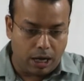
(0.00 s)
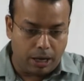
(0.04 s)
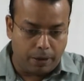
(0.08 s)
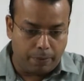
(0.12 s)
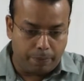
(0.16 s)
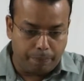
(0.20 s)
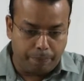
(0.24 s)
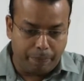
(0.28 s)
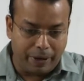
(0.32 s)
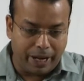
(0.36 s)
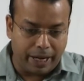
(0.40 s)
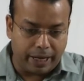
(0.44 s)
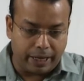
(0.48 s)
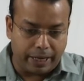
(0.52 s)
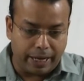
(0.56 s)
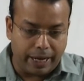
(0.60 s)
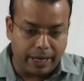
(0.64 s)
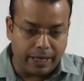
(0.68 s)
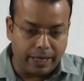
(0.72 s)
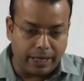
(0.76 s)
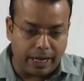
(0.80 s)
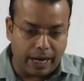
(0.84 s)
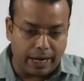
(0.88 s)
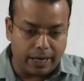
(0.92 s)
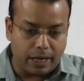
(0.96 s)
make
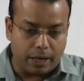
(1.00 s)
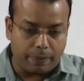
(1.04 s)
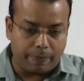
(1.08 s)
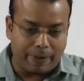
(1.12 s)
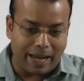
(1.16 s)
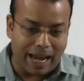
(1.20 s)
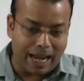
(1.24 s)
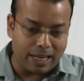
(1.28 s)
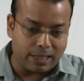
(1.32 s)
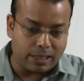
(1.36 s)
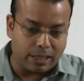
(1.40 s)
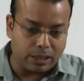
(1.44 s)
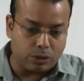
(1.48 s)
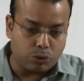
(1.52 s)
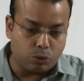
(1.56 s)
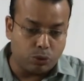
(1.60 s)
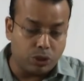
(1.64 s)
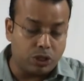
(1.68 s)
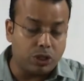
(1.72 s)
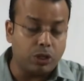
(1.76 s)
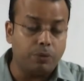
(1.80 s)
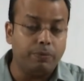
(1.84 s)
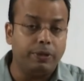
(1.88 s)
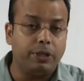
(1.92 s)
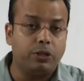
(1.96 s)
any kind of gases
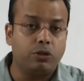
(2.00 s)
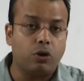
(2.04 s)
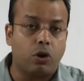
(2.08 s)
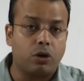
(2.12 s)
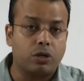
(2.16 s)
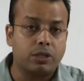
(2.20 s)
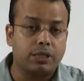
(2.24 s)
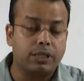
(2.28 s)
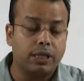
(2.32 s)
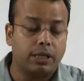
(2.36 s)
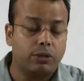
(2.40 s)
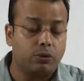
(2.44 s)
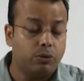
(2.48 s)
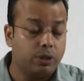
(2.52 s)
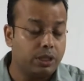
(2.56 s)
which will be toxic,